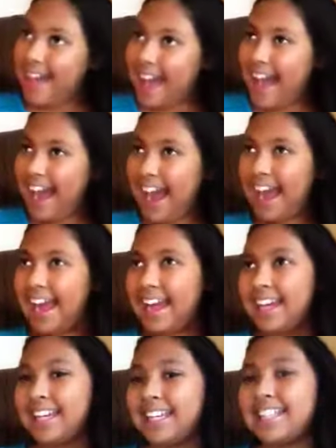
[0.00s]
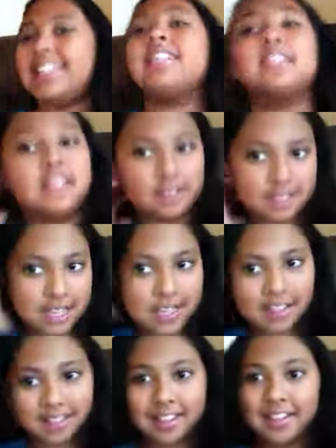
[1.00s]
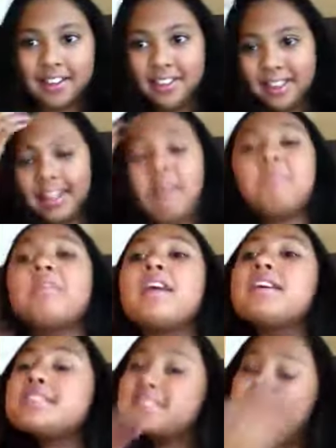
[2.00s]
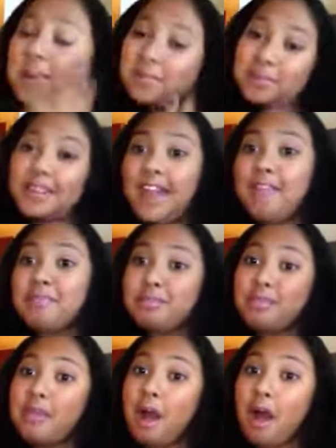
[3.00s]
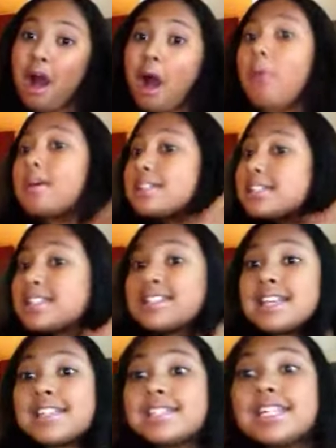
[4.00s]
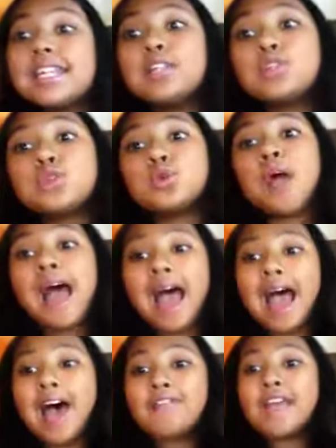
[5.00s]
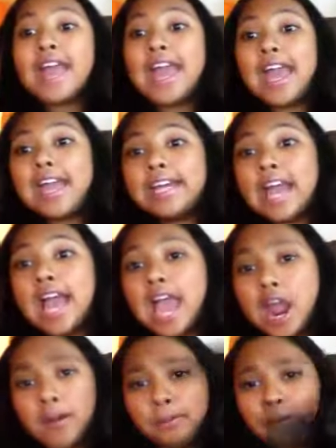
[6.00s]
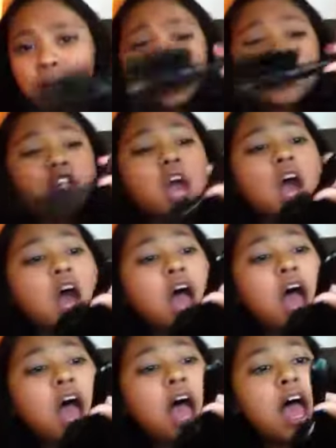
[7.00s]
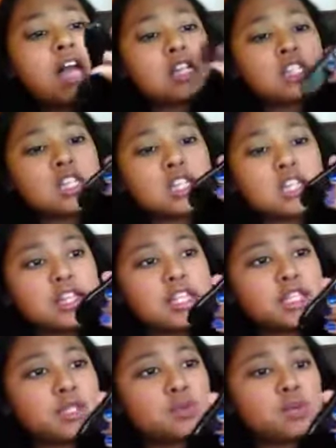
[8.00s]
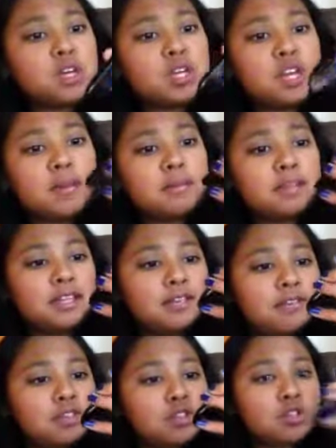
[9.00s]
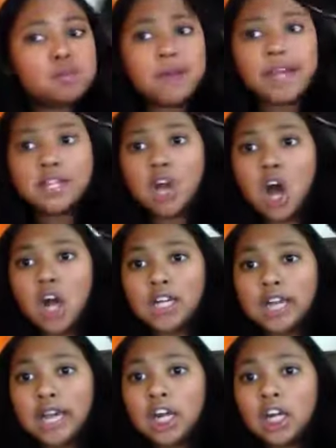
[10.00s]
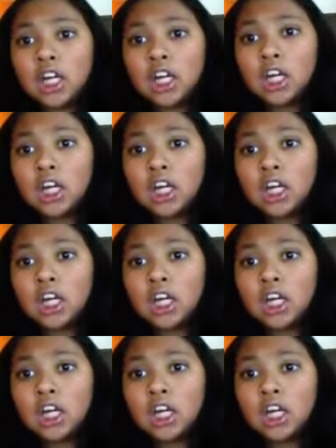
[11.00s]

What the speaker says: Hi. No, it's like, you know, like that. So, yeah, always a necessity to have a hairbrush. And this one, I believe, is just by Conair.